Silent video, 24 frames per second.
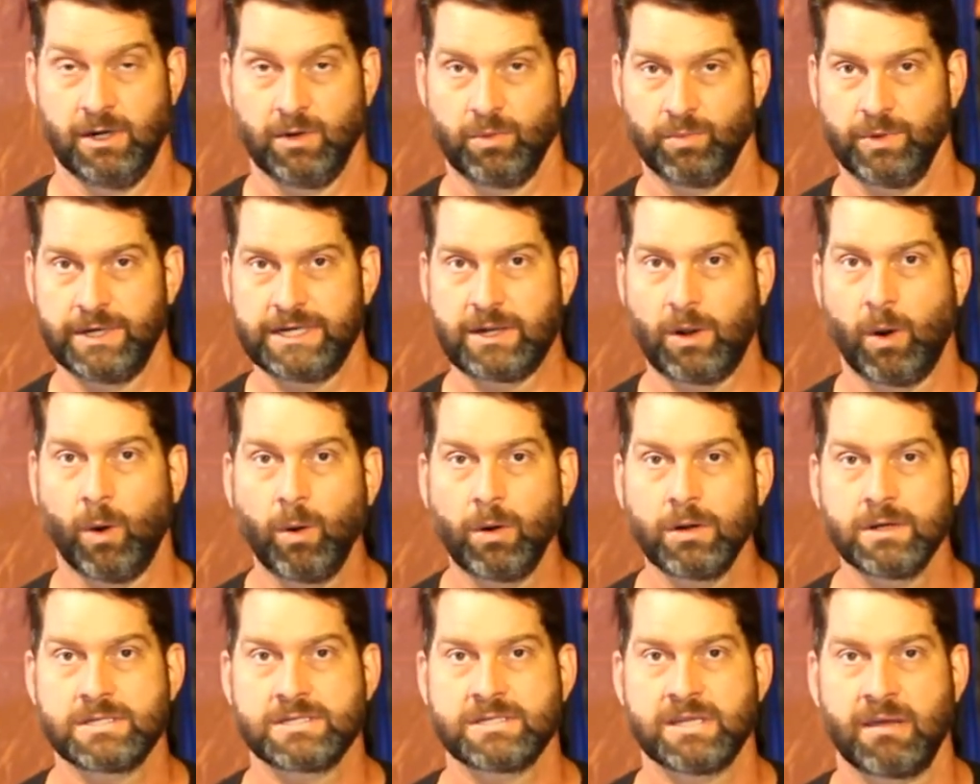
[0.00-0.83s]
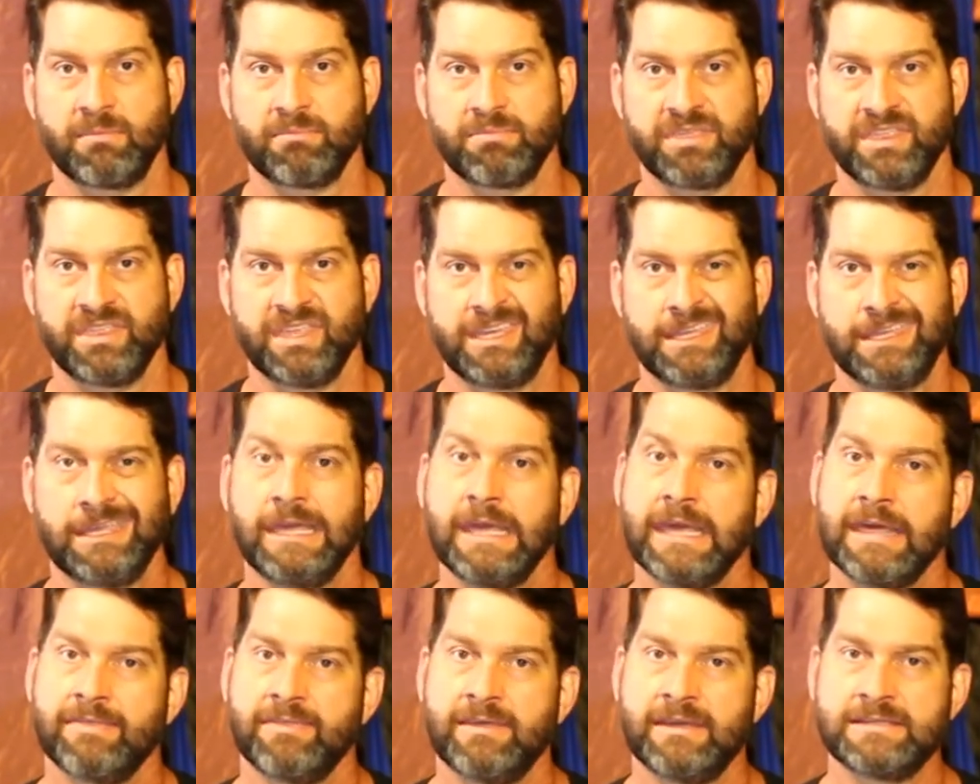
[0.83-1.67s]
Record something,
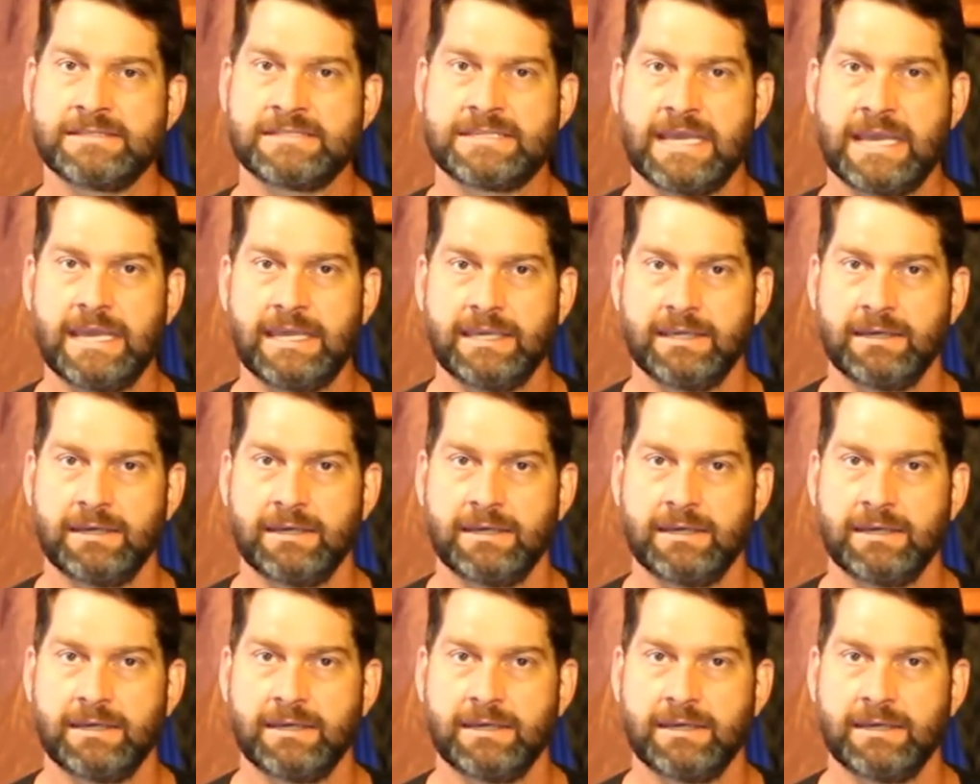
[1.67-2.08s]
then take